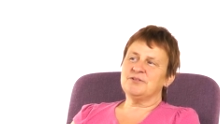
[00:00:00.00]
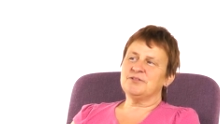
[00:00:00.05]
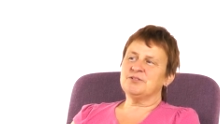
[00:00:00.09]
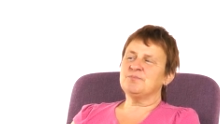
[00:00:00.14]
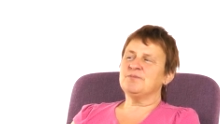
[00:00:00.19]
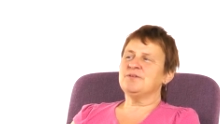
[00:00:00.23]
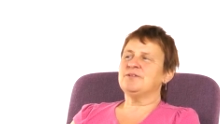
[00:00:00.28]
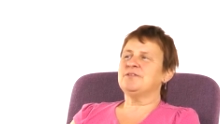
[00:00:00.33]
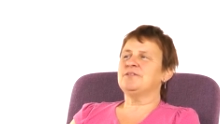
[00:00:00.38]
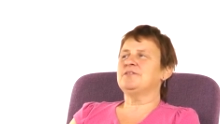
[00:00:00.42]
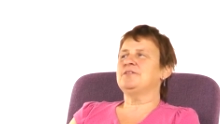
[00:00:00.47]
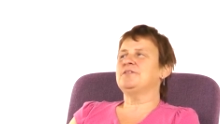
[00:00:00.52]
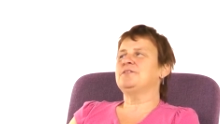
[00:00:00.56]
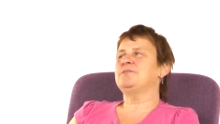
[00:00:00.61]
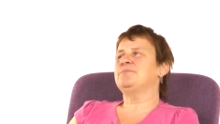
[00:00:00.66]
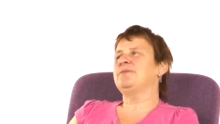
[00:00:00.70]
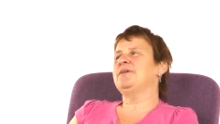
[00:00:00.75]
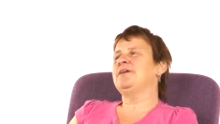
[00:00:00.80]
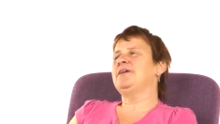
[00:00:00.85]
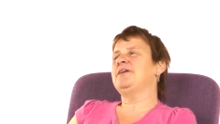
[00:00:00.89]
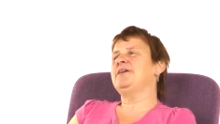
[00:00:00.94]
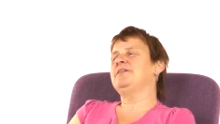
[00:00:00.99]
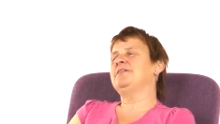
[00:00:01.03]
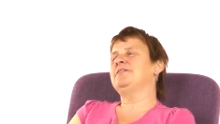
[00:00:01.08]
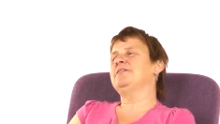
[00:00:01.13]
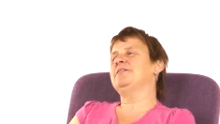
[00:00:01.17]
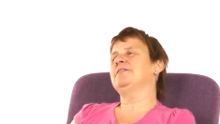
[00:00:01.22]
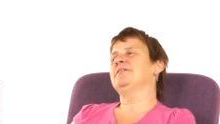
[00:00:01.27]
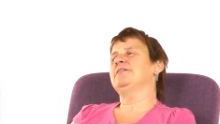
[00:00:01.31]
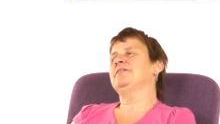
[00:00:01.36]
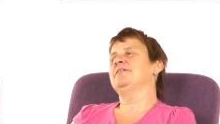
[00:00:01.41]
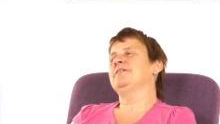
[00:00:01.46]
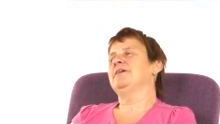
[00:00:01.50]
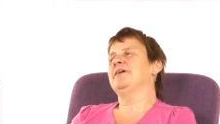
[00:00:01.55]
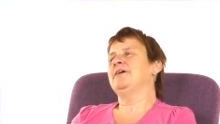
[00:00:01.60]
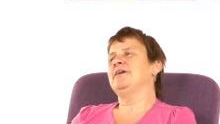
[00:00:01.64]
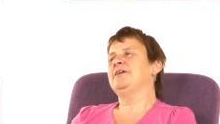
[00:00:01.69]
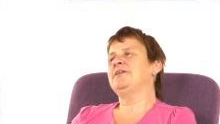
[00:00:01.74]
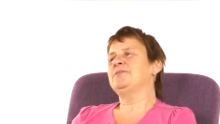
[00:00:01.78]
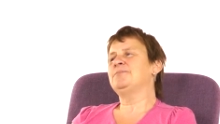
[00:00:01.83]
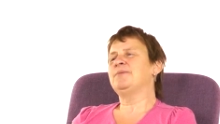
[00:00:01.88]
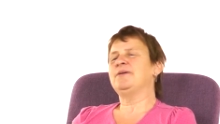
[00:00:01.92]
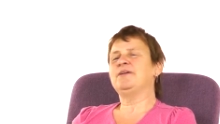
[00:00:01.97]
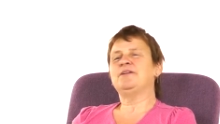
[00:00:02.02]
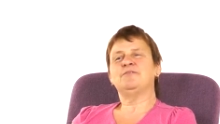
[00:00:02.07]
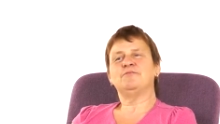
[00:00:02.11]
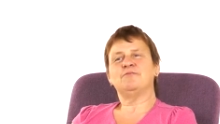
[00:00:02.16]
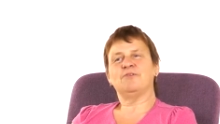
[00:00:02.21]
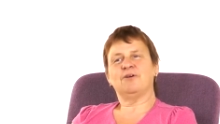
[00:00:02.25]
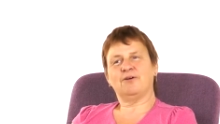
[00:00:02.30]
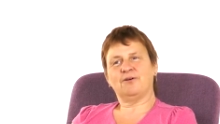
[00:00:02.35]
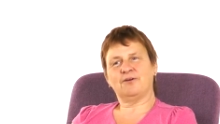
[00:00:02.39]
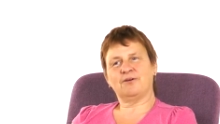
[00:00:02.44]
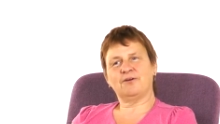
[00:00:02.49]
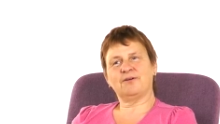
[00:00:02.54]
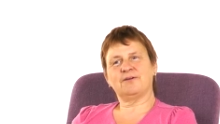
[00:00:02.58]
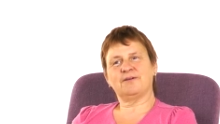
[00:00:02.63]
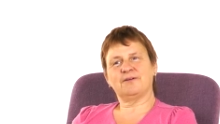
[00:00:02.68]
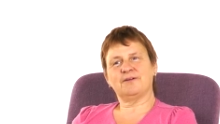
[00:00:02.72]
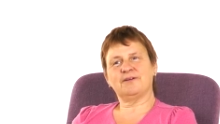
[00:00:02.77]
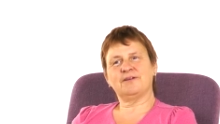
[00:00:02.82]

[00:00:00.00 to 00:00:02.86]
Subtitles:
husband has been, he's been a rock.